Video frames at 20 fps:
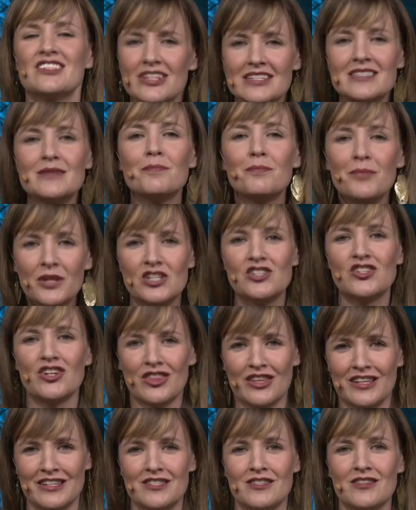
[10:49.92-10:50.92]
Just
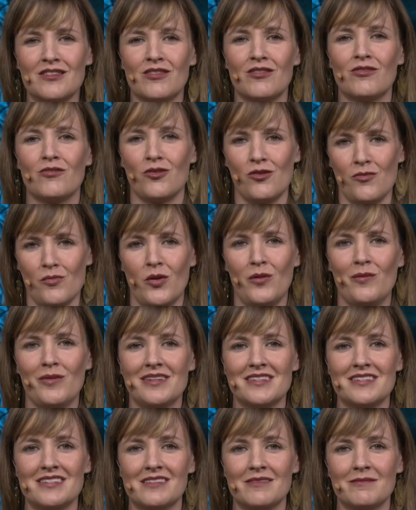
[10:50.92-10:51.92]
picture this for a
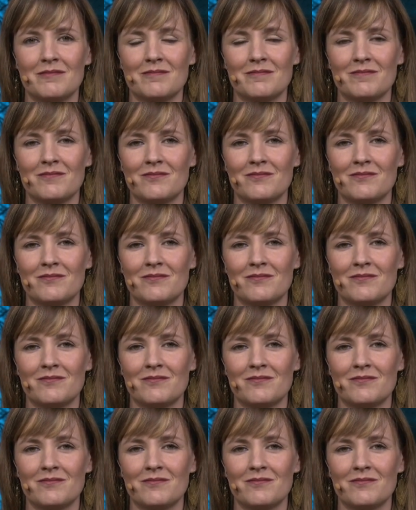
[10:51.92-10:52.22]
moment.